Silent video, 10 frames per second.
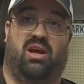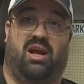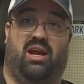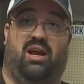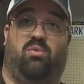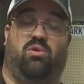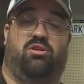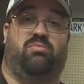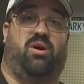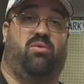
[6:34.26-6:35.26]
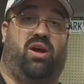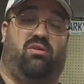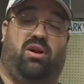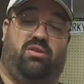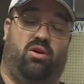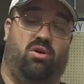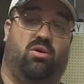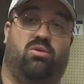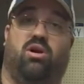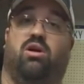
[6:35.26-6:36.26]
and I worked my way around the
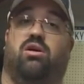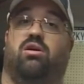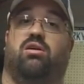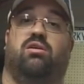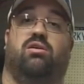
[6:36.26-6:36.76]
whole car,